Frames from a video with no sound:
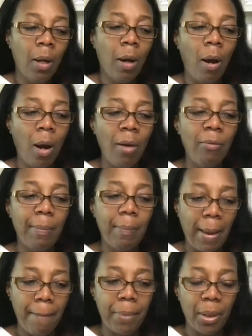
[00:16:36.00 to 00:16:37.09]
I
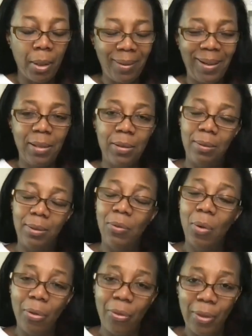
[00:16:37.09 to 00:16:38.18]
remember, you've
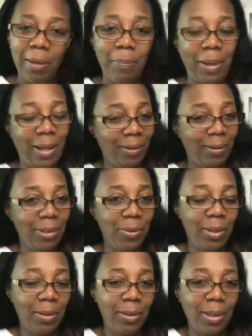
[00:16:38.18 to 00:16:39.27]
got to think back, this was
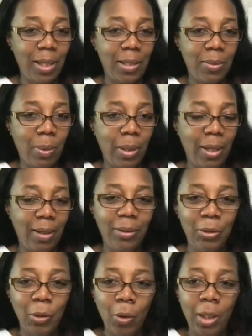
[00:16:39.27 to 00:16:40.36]
in the days where
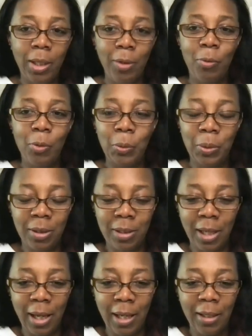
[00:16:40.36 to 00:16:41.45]
Nokia ruled the
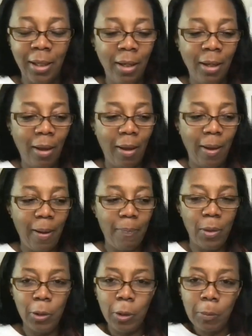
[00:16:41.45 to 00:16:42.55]
day.
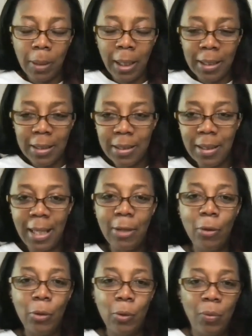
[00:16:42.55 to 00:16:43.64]
Um, you could play
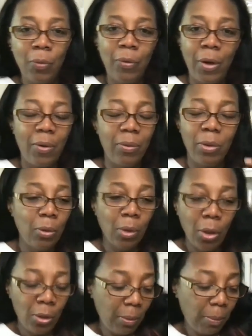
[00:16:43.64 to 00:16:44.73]
Snake on your phone. You
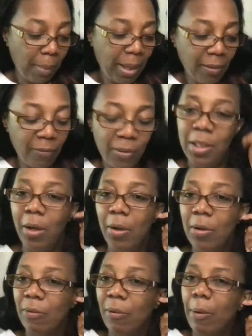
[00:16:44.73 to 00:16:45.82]
couldn't make
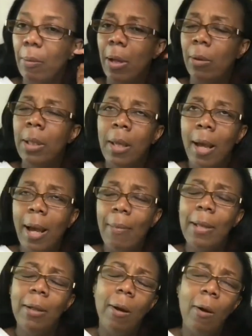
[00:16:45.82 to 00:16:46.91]
videos very well. And
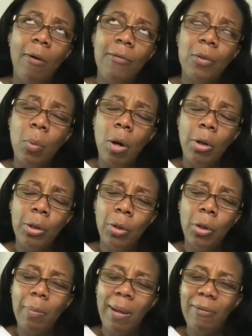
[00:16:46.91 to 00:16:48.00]
then after a while, you
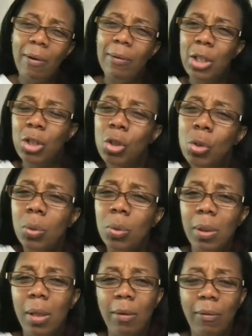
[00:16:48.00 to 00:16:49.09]
could make very short,
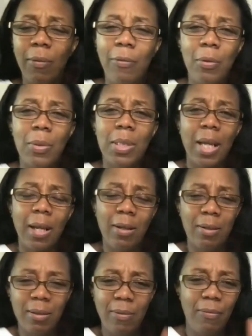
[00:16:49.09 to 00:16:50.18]
kind of a few
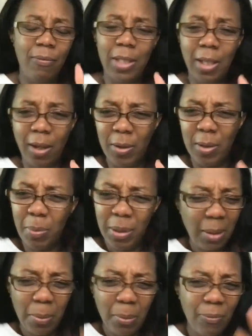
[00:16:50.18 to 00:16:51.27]
second videos, but
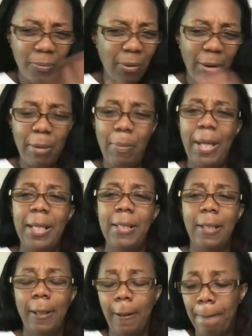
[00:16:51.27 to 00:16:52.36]
they were very
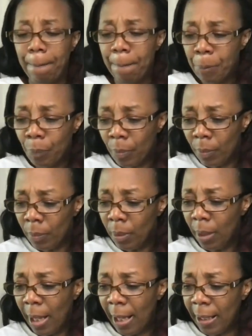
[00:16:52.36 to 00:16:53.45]
basic.
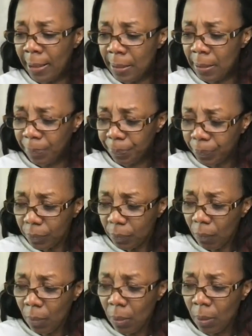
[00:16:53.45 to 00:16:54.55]
And
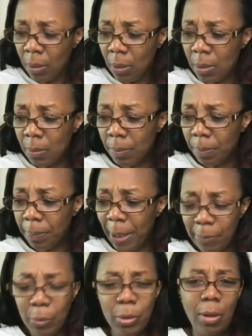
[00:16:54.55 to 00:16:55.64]

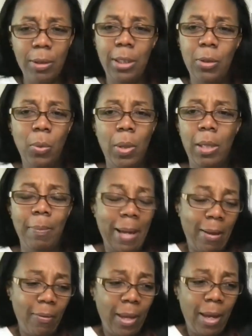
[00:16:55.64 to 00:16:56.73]
people started talking
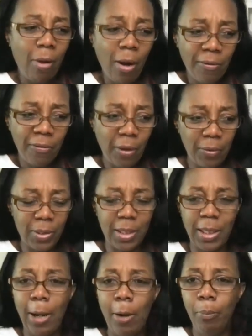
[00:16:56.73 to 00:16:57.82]
about their iPhones and
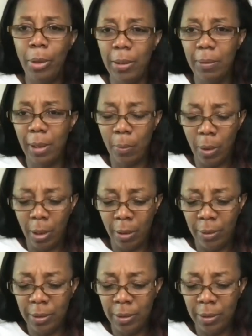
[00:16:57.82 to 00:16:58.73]
how brilliant they were.